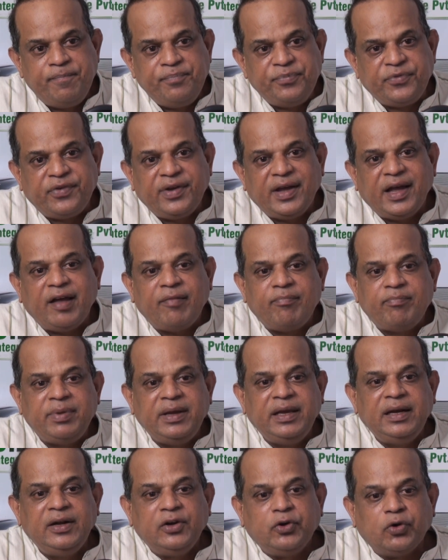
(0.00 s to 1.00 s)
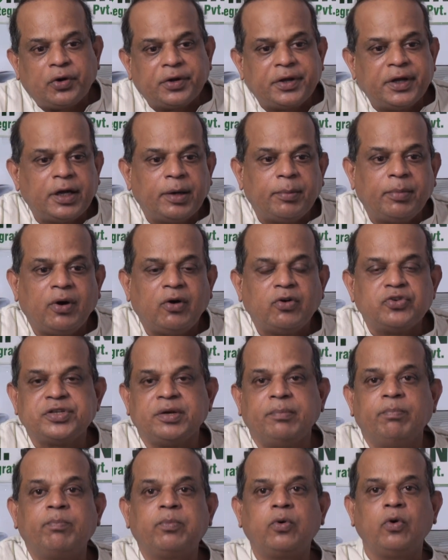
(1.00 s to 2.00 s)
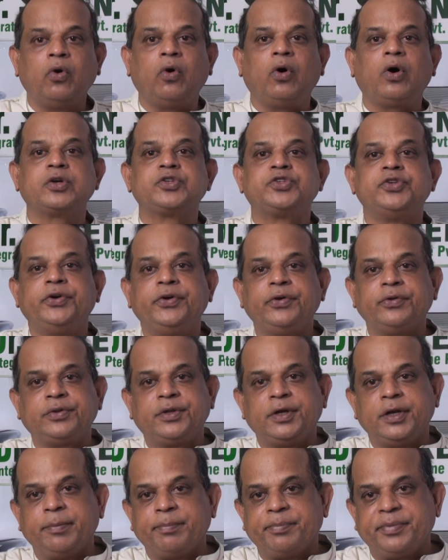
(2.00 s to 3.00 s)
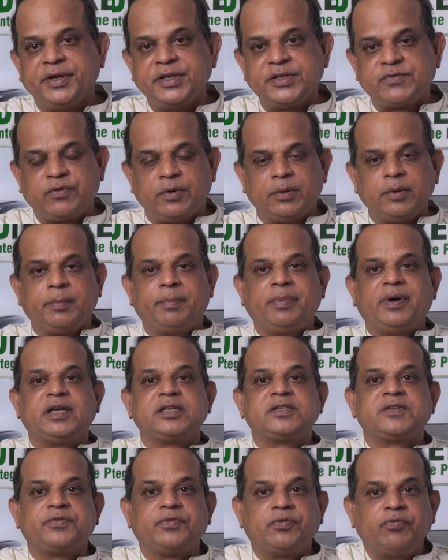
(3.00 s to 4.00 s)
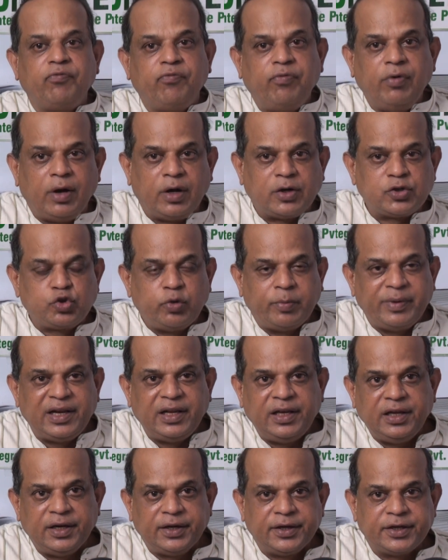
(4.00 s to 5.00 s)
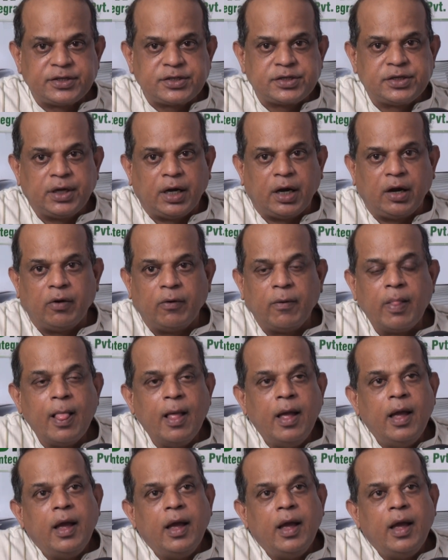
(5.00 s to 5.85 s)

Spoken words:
we have been talking about some pro-oxidative therapies from the past so many years now.